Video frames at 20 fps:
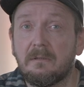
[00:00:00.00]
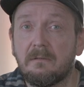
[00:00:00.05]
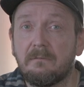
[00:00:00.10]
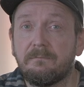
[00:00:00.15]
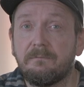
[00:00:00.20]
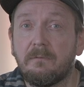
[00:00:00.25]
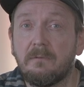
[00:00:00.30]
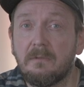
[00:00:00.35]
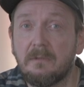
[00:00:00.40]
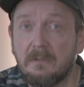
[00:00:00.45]
at the
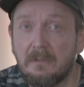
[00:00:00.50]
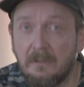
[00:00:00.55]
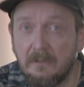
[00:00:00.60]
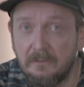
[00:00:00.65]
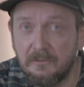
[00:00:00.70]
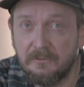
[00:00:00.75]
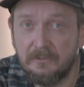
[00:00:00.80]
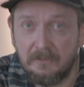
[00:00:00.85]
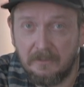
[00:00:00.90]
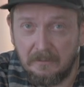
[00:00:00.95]

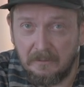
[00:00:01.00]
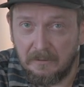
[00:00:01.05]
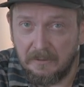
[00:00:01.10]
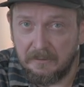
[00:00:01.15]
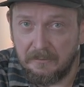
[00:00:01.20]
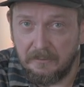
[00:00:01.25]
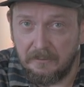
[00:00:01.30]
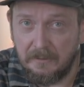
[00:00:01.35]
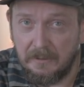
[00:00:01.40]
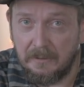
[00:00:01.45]
forecast
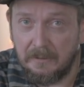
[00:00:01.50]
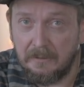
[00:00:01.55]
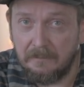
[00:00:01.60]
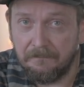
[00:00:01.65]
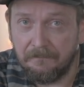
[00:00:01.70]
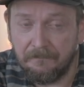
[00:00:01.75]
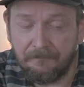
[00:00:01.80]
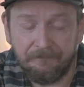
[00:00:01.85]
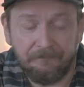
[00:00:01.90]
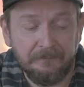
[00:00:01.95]
earlier today,
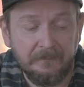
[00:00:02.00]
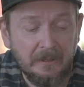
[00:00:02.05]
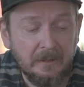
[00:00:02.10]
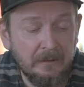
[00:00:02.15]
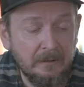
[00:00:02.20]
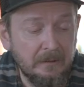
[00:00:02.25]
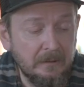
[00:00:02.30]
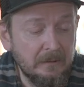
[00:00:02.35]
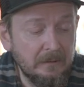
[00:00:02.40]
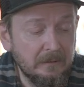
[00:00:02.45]

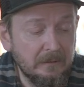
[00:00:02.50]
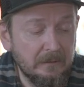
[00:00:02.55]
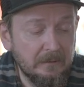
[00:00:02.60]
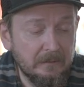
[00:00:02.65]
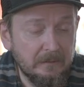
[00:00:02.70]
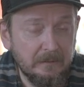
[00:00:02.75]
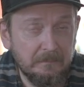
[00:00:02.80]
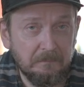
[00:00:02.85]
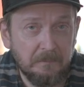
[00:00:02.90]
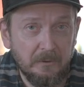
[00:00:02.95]

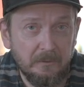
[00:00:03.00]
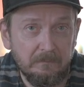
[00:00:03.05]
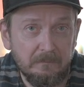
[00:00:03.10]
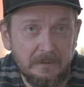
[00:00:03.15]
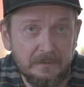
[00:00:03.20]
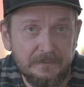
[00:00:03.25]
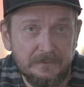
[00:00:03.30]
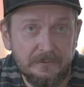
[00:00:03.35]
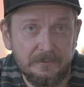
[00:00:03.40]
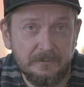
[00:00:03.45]
they
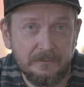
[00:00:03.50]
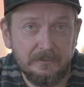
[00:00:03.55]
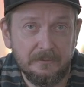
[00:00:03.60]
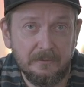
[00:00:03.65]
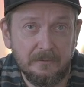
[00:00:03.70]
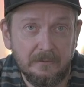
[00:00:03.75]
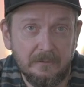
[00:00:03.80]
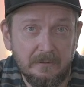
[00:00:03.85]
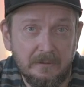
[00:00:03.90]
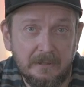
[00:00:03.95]
promise
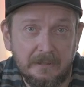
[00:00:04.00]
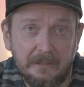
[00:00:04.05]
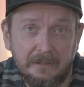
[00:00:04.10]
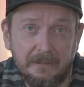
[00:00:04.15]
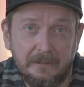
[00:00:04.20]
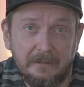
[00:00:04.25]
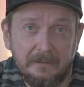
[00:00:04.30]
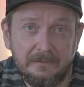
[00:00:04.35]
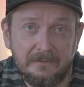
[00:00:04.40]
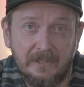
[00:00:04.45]

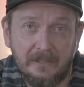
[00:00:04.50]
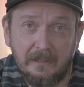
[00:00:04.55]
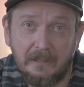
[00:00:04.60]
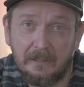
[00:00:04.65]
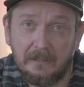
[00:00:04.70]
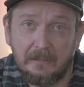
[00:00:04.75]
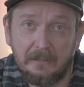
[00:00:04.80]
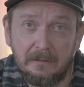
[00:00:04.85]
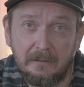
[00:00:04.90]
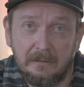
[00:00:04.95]
clear
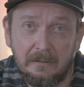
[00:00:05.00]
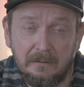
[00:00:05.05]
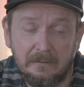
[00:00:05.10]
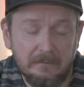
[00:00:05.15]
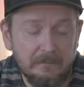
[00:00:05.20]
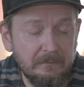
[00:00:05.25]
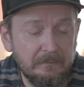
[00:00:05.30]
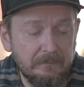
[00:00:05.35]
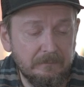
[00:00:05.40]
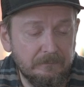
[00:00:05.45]
sky
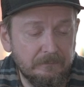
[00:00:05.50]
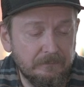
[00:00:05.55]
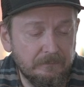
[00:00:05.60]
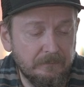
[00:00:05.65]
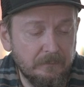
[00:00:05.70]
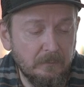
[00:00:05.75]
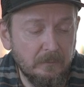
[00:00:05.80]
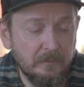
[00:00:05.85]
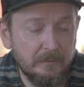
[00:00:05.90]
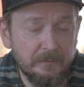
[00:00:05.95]

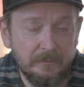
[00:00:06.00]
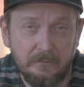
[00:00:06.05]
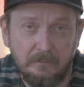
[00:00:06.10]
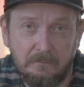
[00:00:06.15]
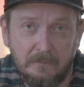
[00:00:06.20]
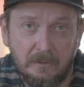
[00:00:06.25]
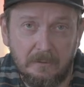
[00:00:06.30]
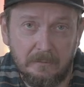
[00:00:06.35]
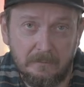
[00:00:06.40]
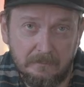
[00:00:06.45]
for
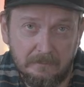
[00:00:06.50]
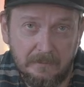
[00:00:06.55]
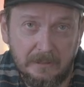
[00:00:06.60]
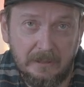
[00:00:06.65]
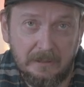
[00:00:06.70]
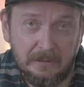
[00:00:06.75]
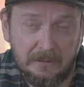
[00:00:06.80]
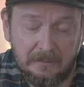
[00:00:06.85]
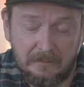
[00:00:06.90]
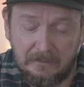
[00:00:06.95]
tomorrow
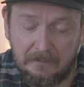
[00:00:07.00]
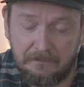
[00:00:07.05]
night.